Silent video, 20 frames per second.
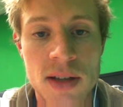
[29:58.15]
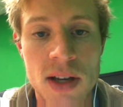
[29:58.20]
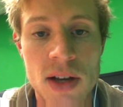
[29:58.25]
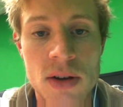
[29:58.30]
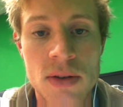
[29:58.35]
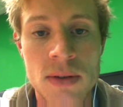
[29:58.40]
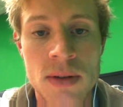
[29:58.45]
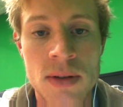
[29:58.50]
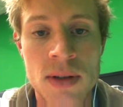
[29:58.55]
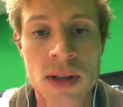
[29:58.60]

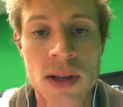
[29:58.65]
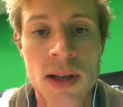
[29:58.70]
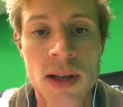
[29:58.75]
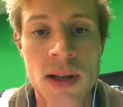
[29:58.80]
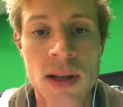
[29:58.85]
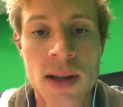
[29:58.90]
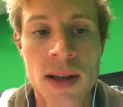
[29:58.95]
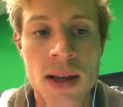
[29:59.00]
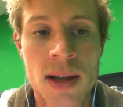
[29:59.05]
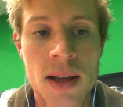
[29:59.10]
So
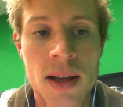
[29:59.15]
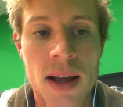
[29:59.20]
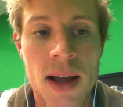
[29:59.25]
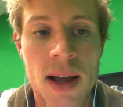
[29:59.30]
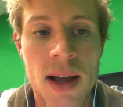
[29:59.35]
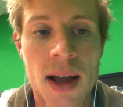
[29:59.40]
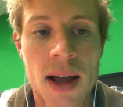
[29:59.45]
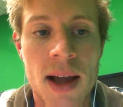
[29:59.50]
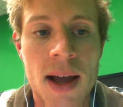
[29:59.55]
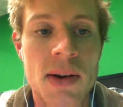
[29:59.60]

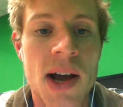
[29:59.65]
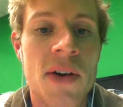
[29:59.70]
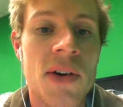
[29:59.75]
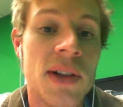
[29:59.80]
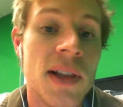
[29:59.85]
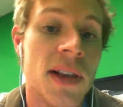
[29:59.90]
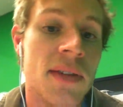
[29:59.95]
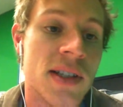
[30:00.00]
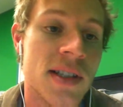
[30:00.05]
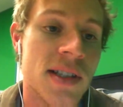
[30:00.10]
I
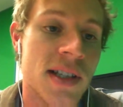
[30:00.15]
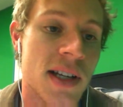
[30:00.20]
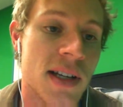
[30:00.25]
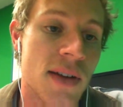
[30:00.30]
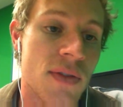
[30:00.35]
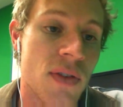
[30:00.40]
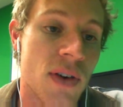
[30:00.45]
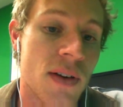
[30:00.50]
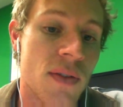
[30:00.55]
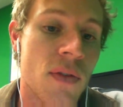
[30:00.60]
would love to see
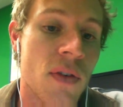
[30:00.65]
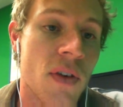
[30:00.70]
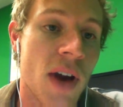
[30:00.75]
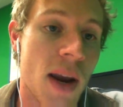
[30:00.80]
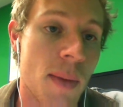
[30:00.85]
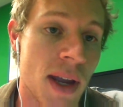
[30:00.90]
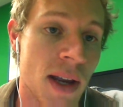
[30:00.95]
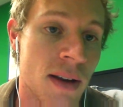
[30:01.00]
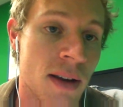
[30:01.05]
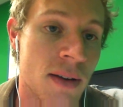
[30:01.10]
a different
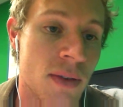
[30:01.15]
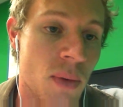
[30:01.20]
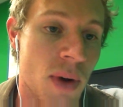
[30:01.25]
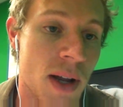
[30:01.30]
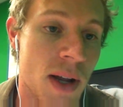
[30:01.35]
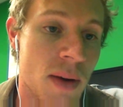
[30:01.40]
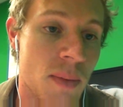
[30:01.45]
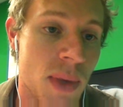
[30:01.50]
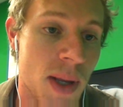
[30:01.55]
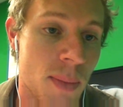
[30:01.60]
framing
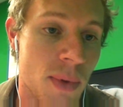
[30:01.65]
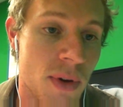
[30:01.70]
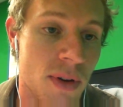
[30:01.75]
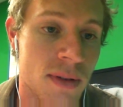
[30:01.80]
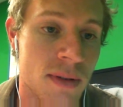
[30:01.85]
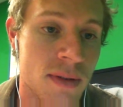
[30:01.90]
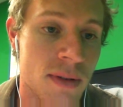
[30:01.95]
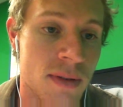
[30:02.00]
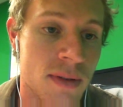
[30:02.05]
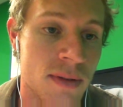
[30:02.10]
when
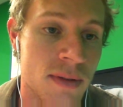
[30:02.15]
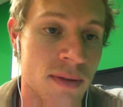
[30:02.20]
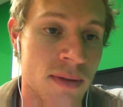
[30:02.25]
people